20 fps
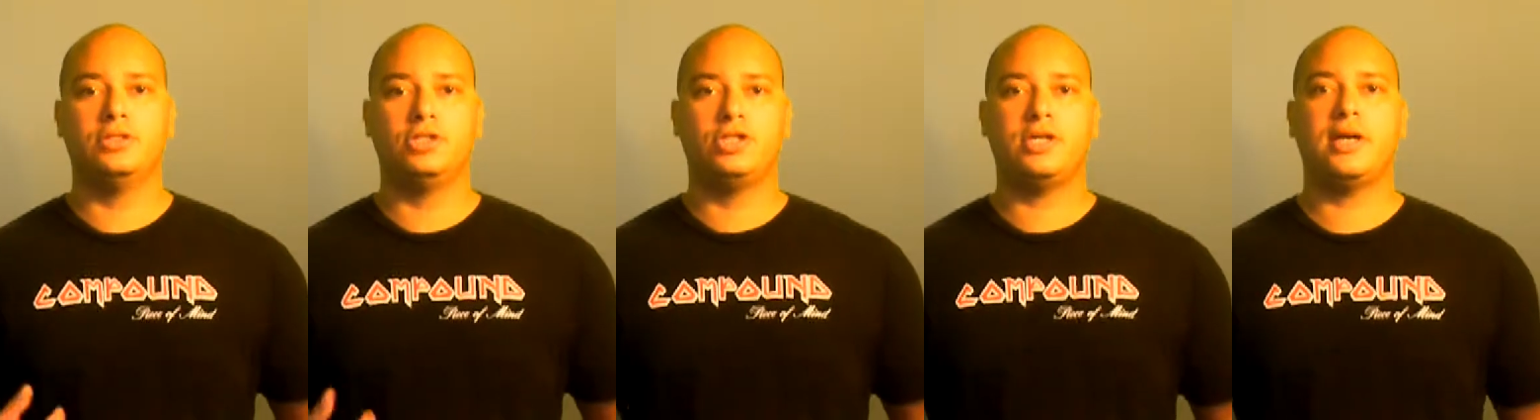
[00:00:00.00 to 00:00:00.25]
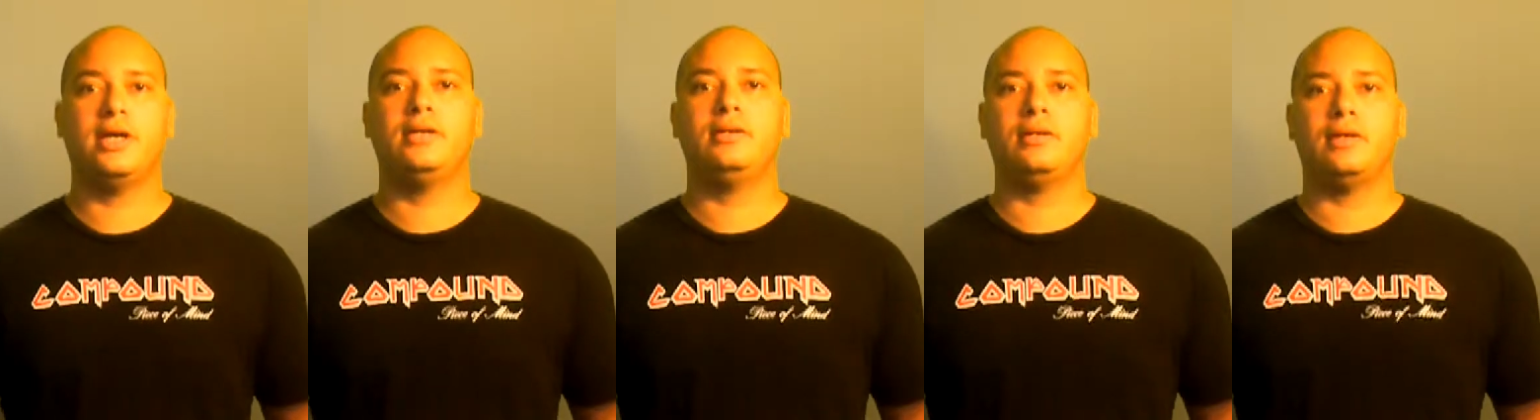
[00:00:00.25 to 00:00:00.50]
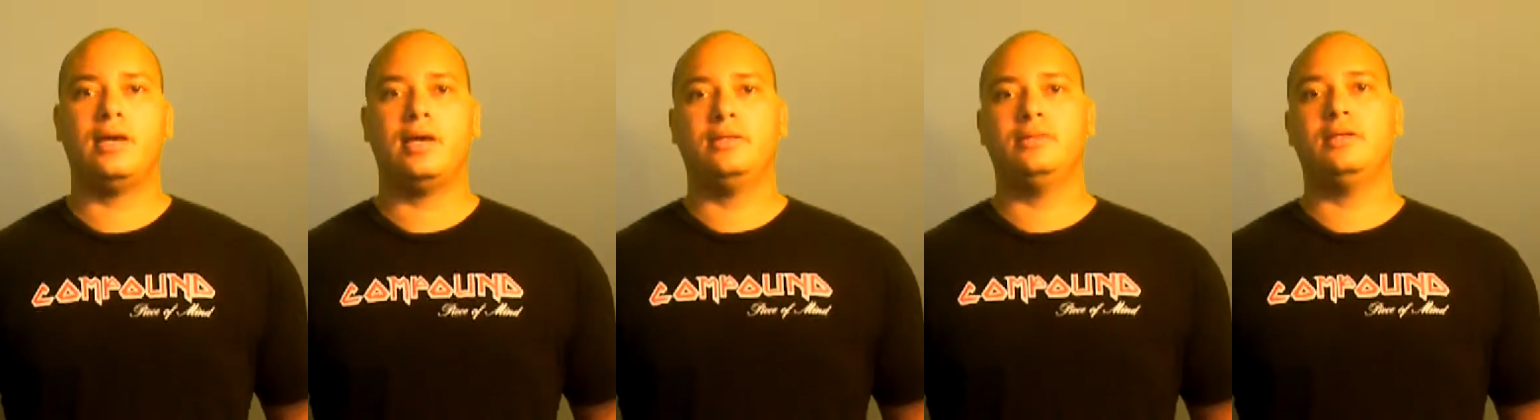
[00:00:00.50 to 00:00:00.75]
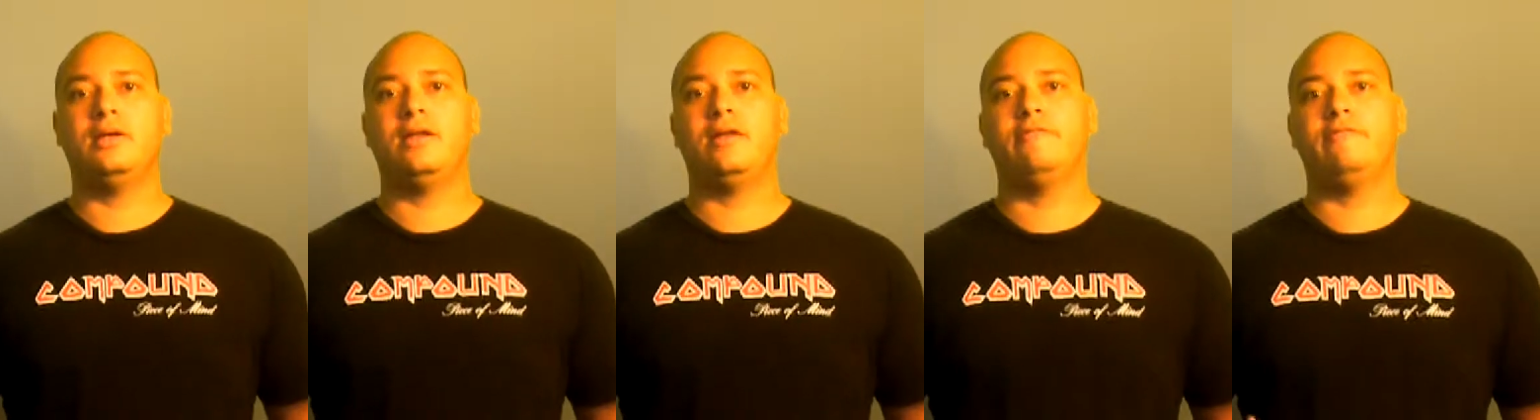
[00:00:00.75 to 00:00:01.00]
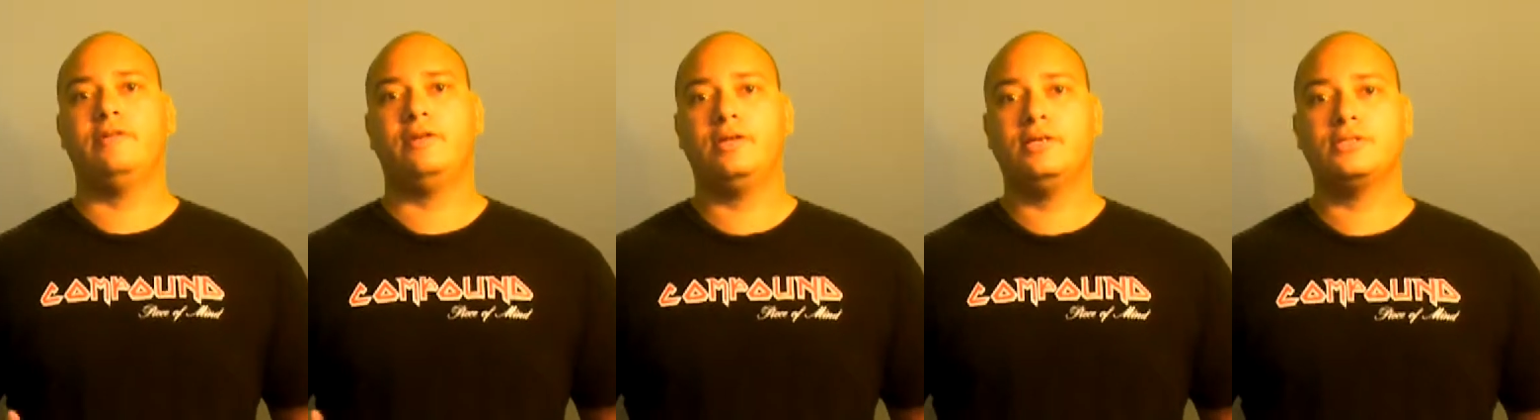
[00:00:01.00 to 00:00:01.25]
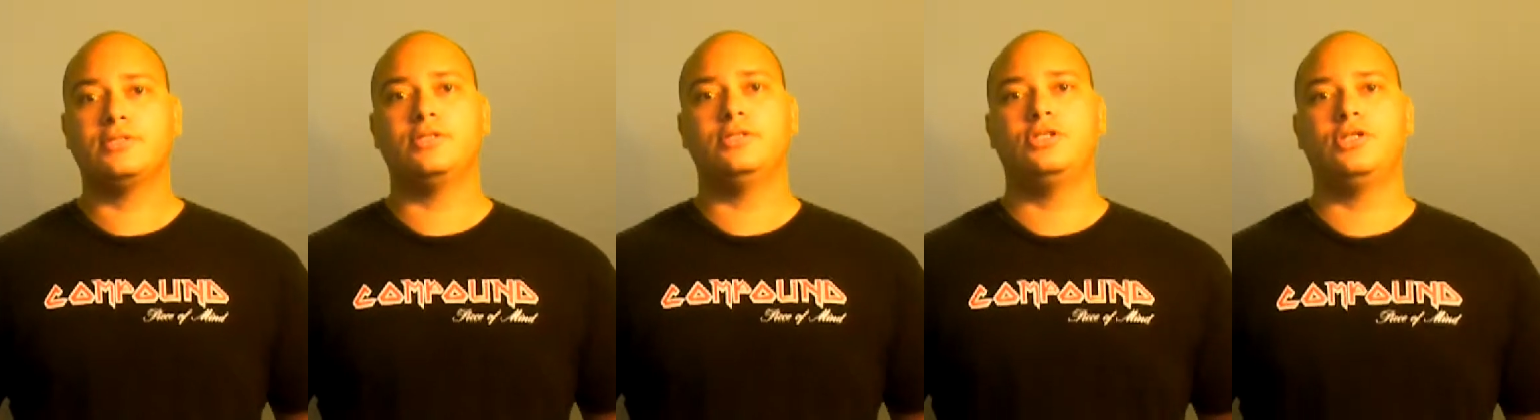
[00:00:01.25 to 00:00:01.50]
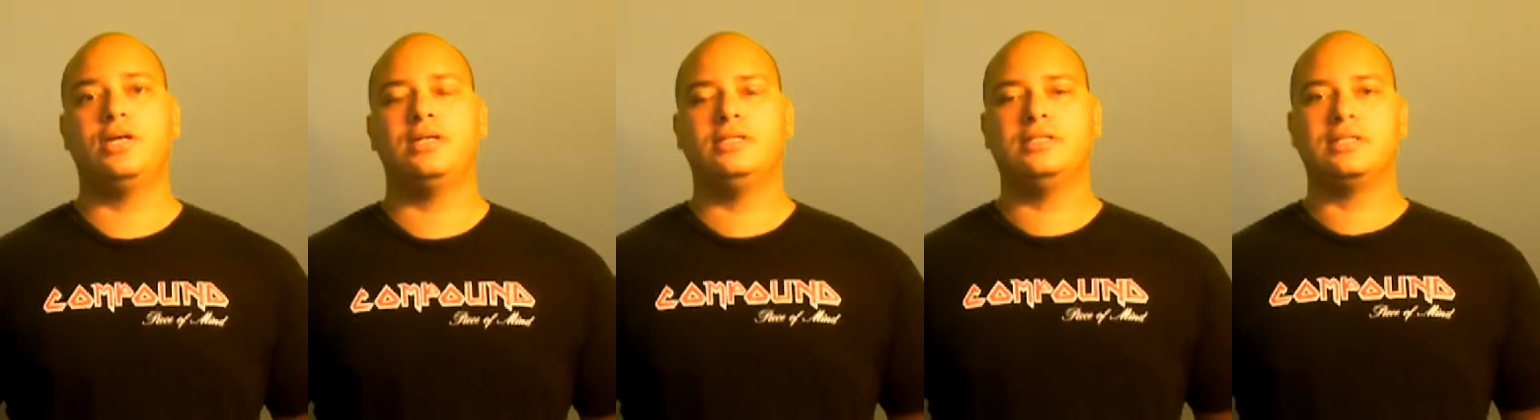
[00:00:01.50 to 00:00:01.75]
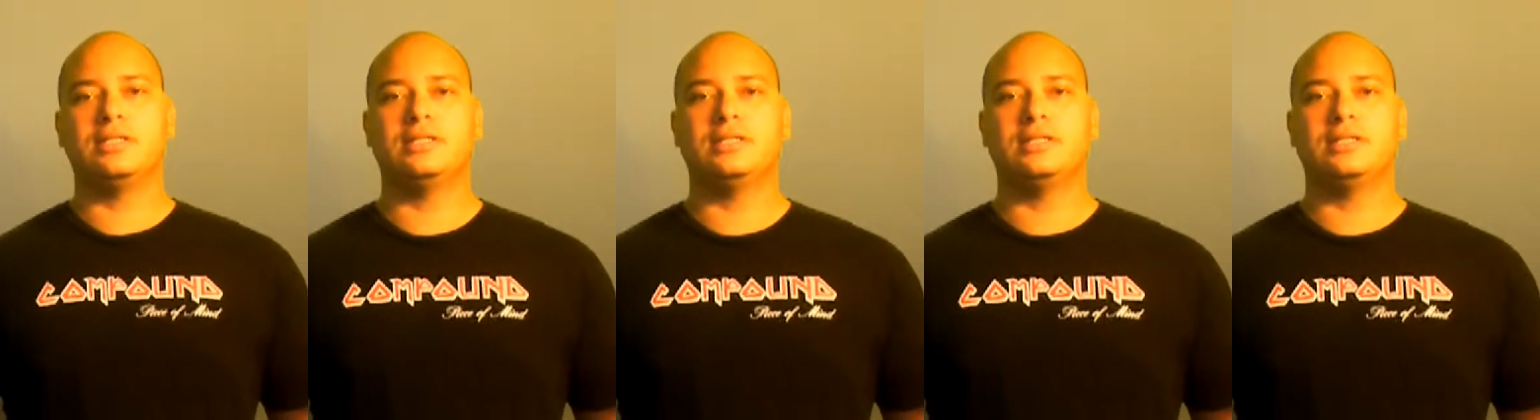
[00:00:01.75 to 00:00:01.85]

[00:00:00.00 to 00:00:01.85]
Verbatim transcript: legit, and then if it is legit,